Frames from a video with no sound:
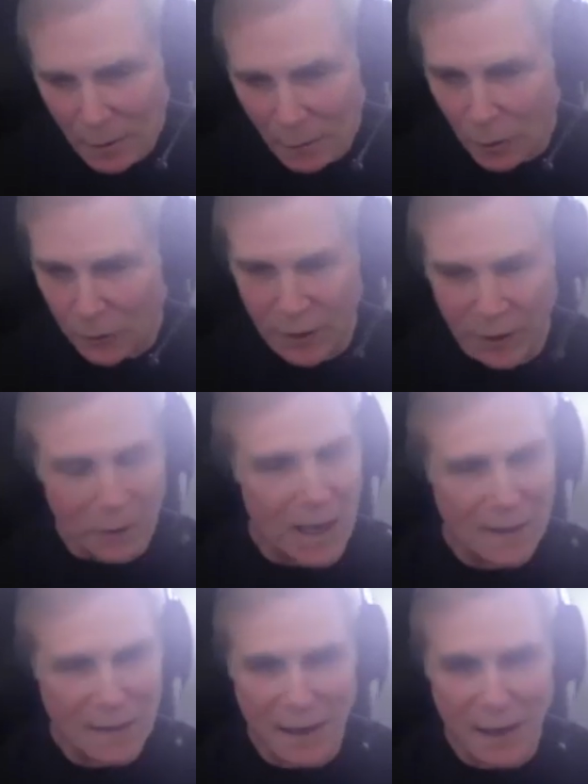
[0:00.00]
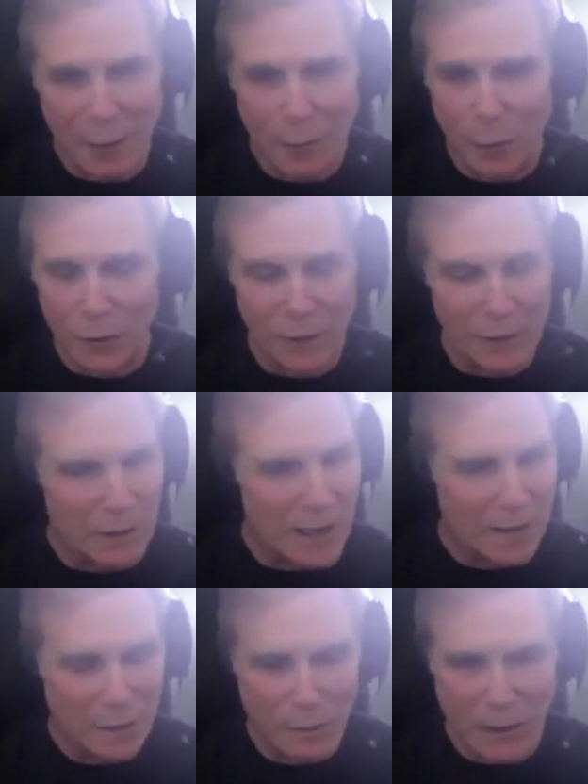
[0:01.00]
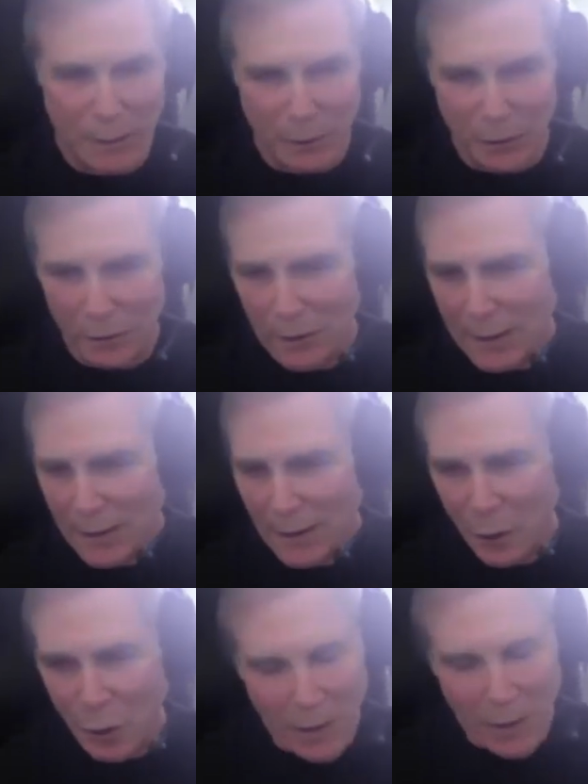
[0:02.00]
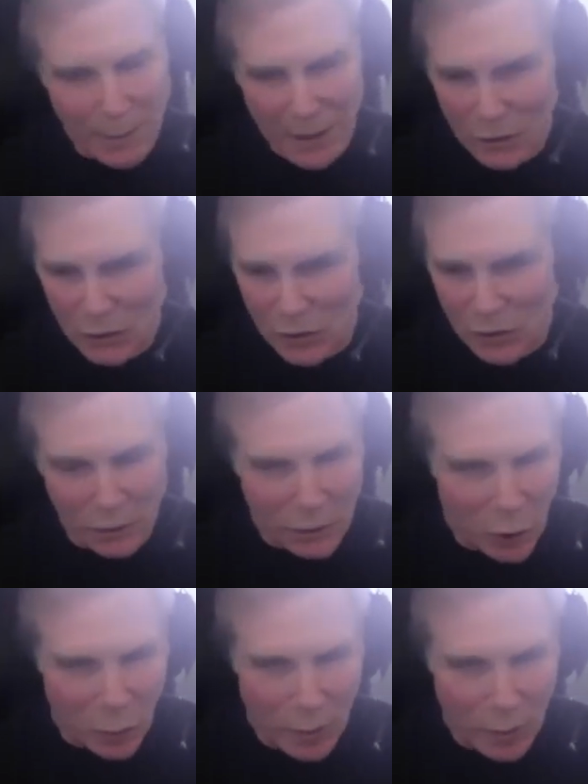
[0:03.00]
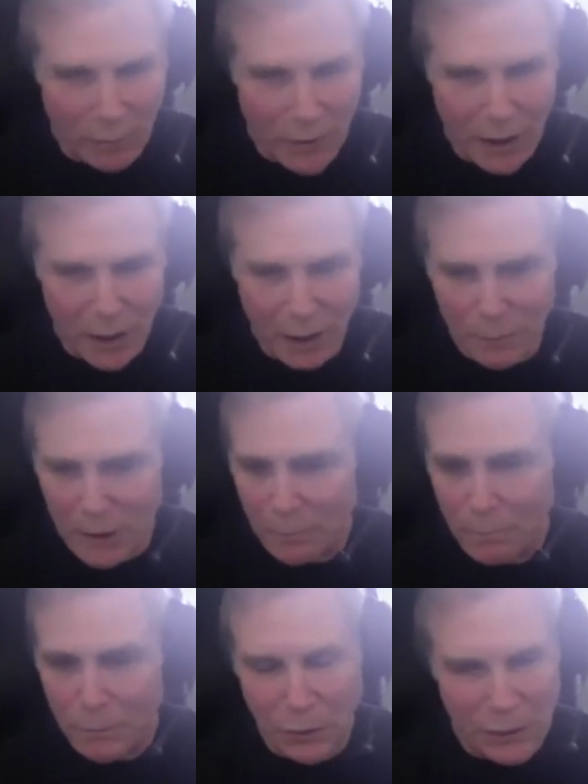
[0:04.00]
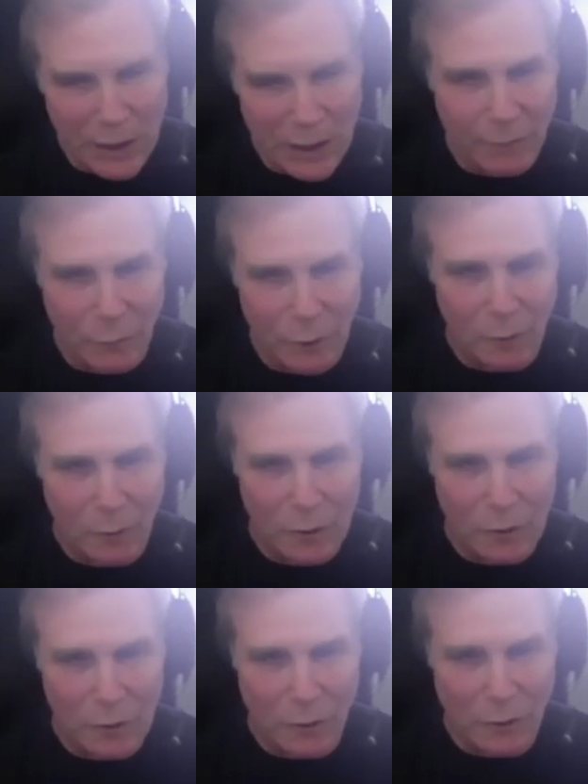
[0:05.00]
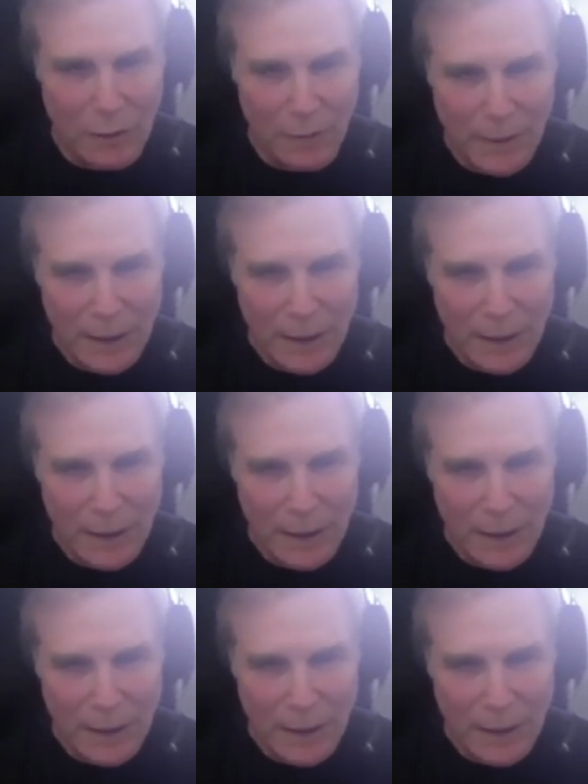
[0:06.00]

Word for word: We'll need lots of help. We'll need lots of people who might make just a little bit of money, but believe in what we're doing.